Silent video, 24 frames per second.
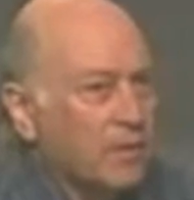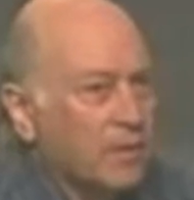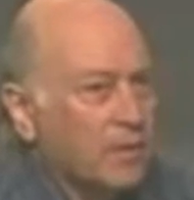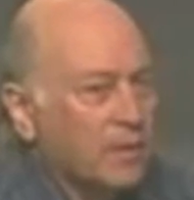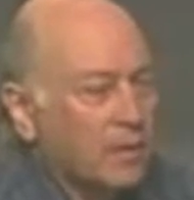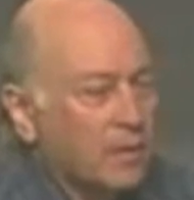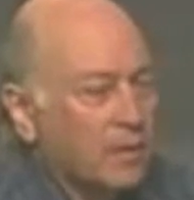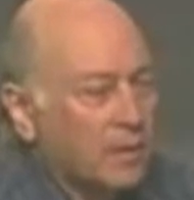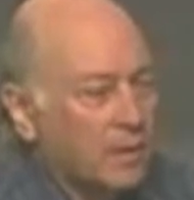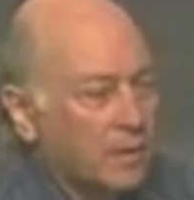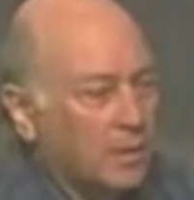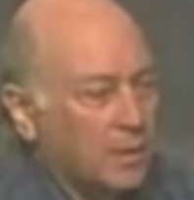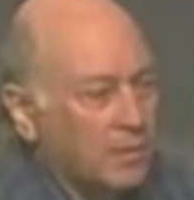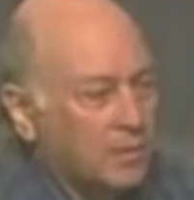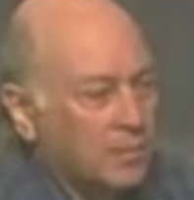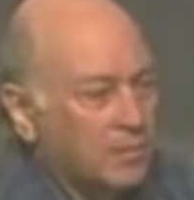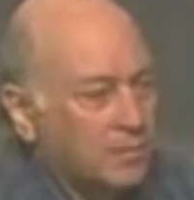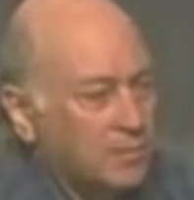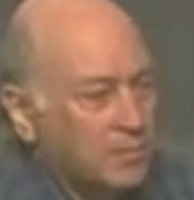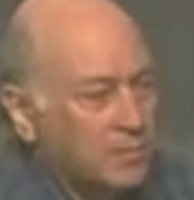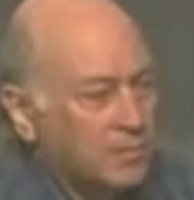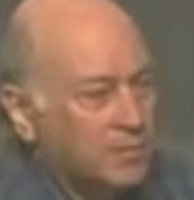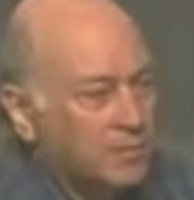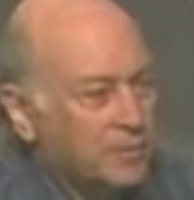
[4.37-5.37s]

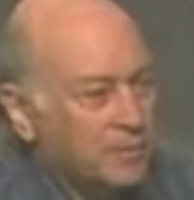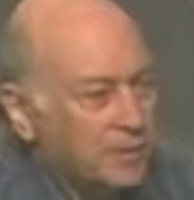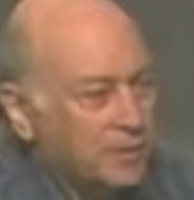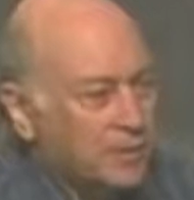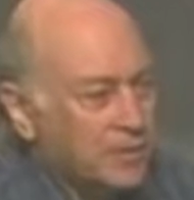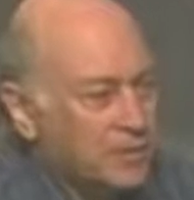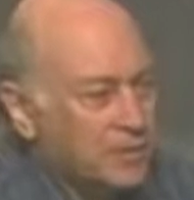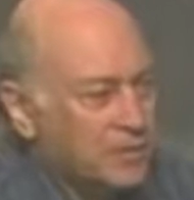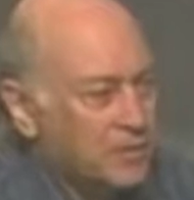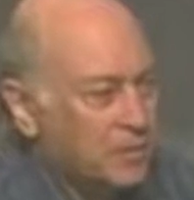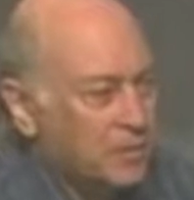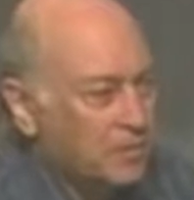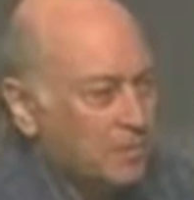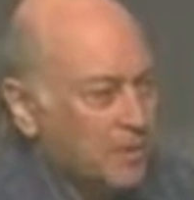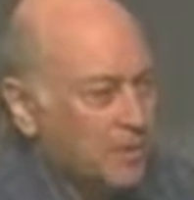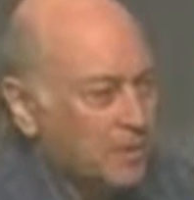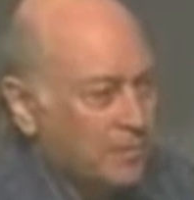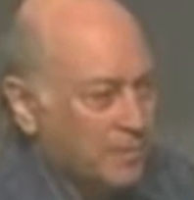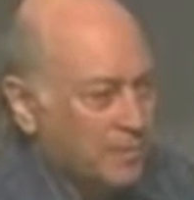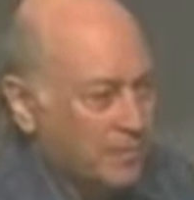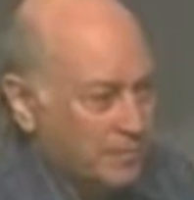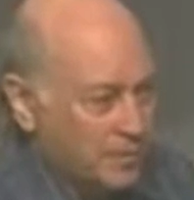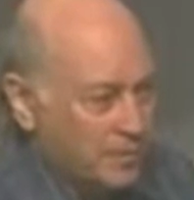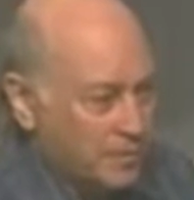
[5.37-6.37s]
Let me try to sum up
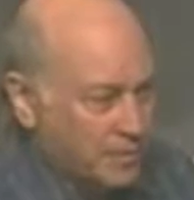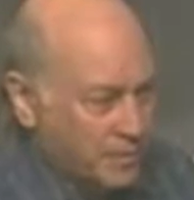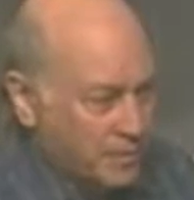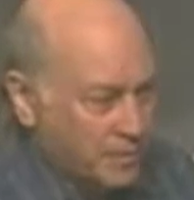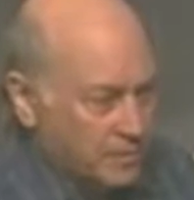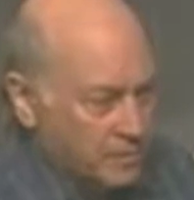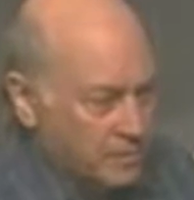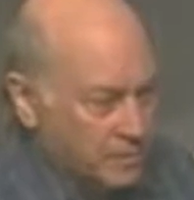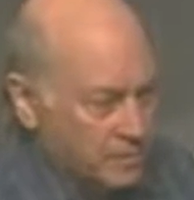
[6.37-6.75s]
everything.